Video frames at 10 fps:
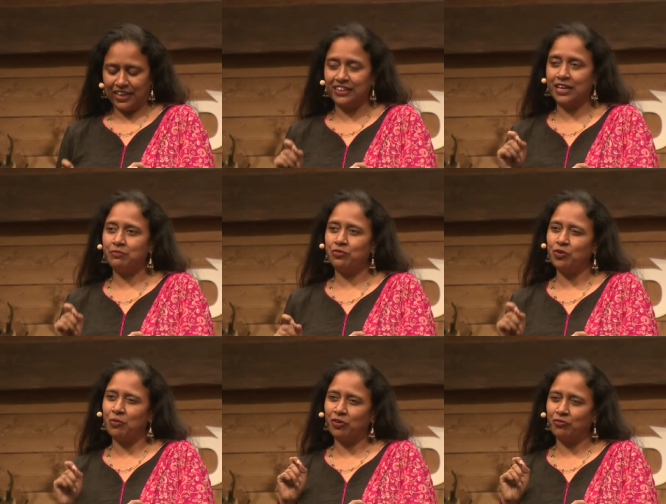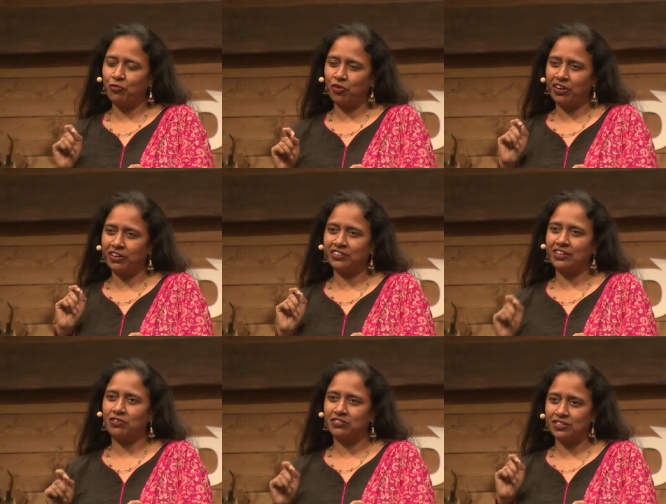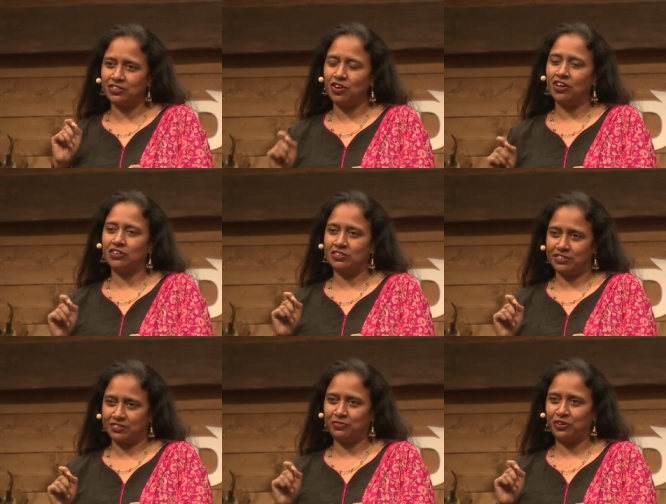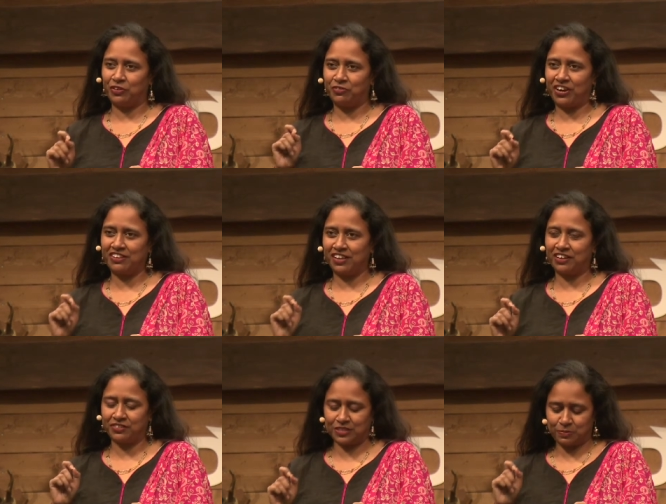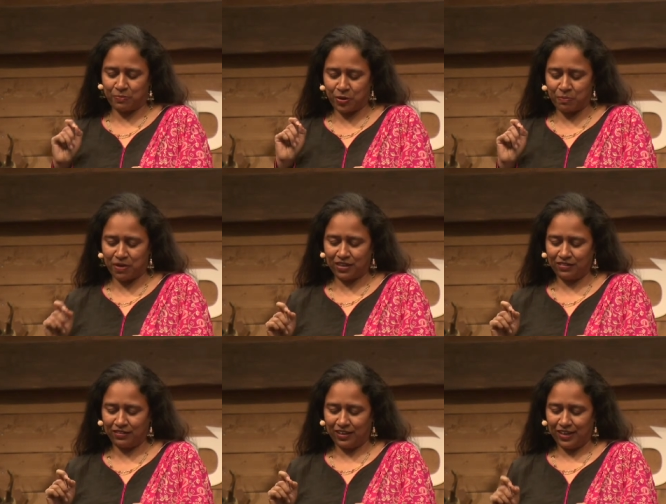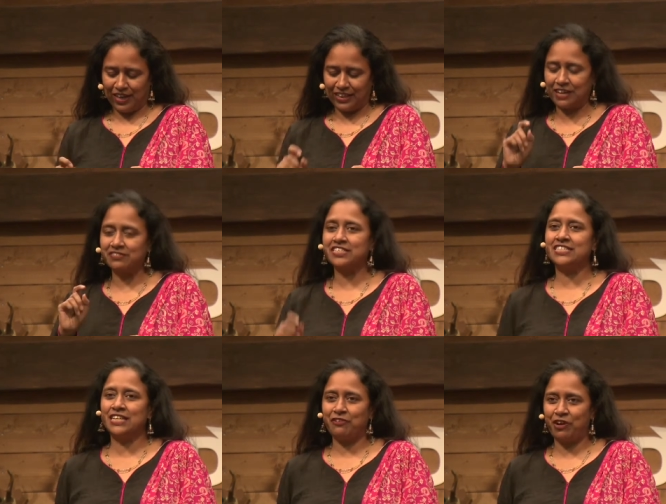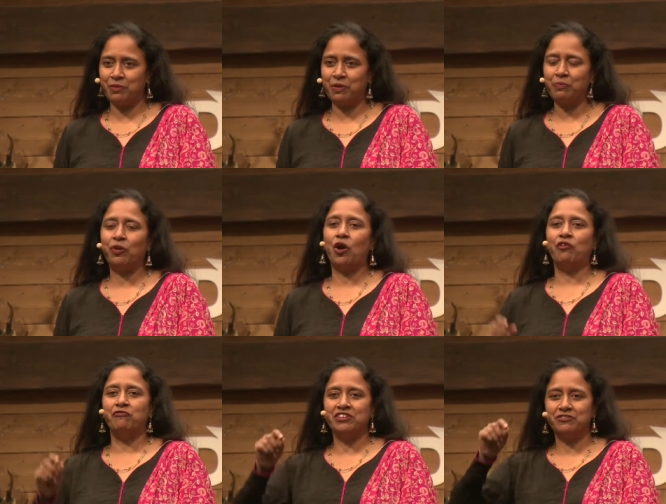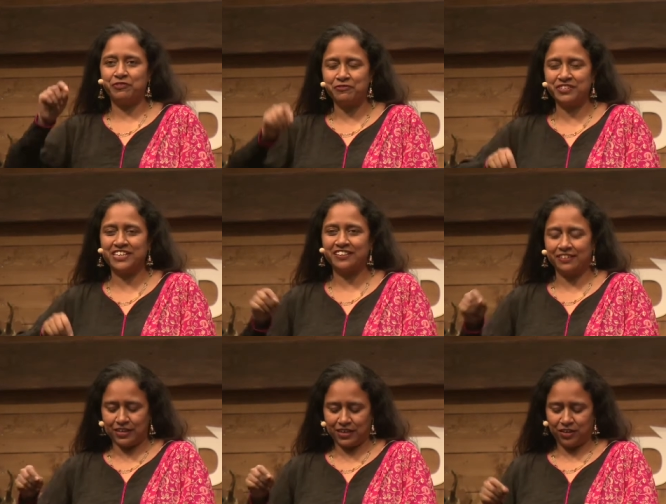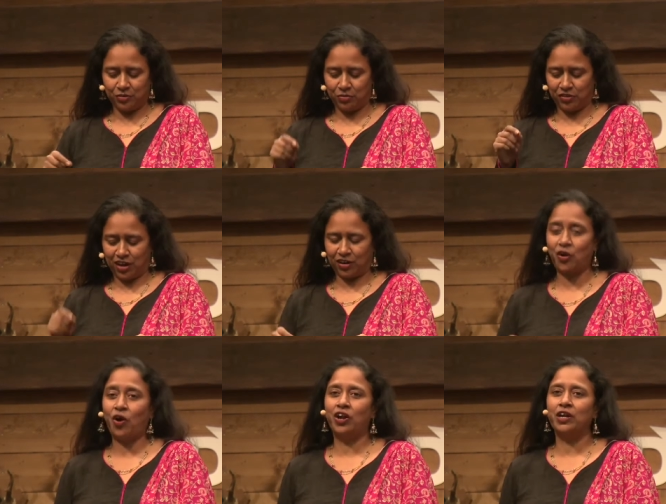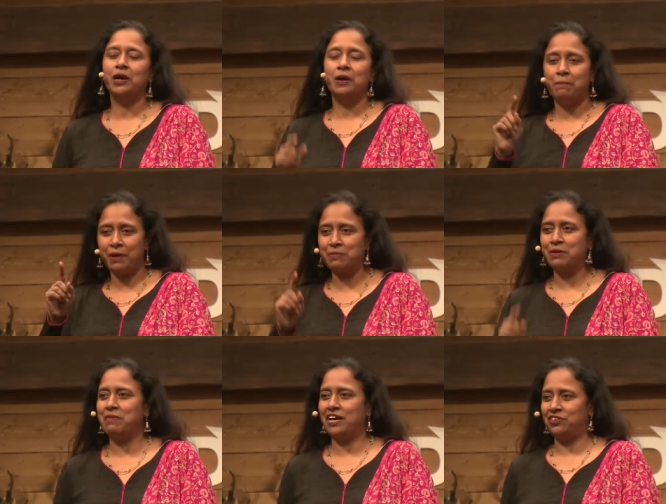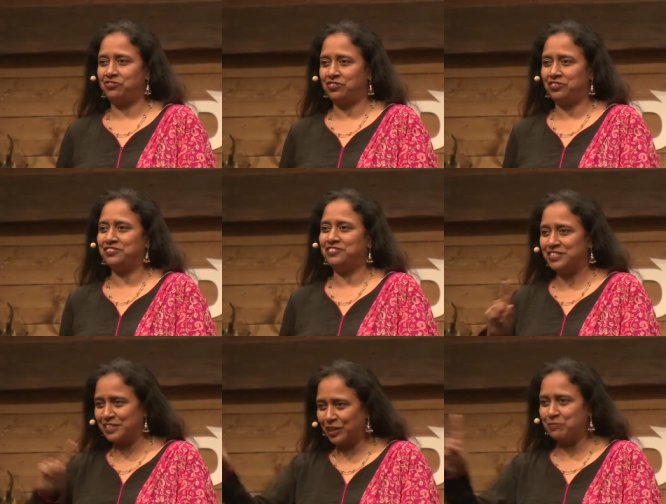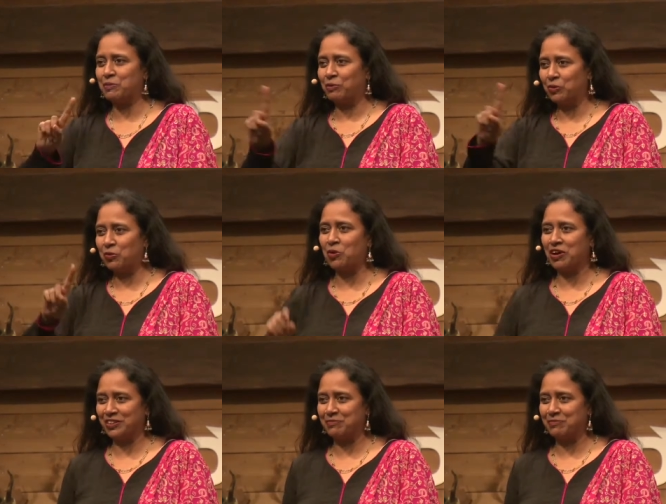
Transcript: They do about $400,000 worth of transactions per month. They have 65 people, of which 53 who are called payment managers. These are the people who go on the